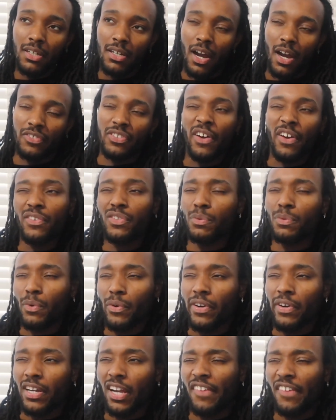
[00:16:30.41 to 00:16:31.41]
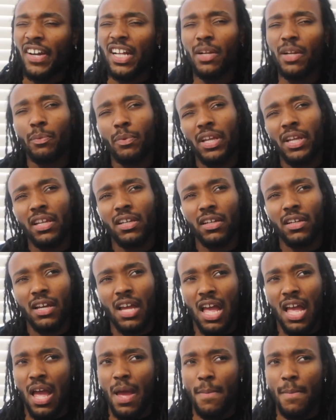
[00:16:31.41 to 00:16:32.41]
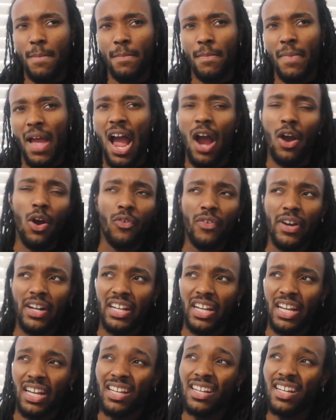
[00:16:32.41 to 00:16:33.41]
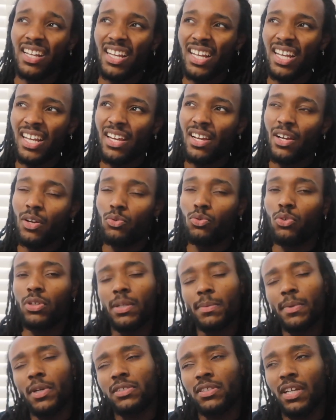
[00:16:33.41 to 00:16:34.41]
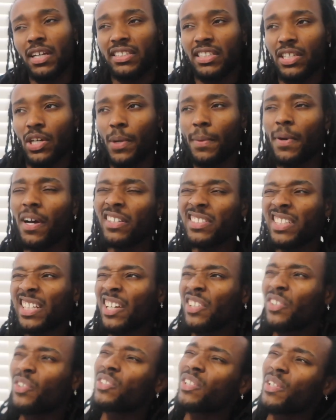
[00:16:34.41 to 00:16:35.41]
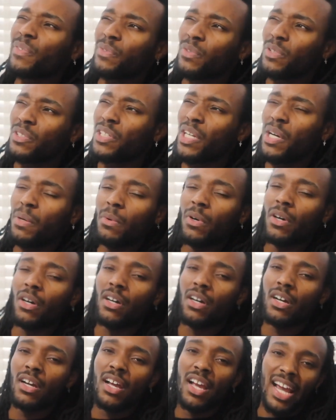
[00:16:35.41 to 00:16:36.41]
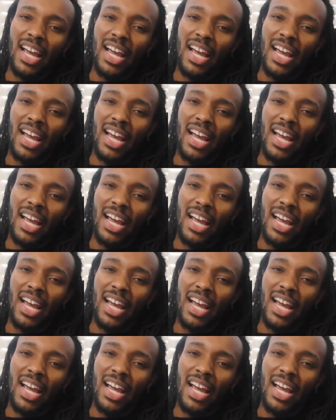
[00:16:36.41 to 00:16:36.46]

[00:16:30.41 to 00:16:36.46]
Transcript: I travelled to work, I've had a week out already, not the most ideal. And I also thought, you know what?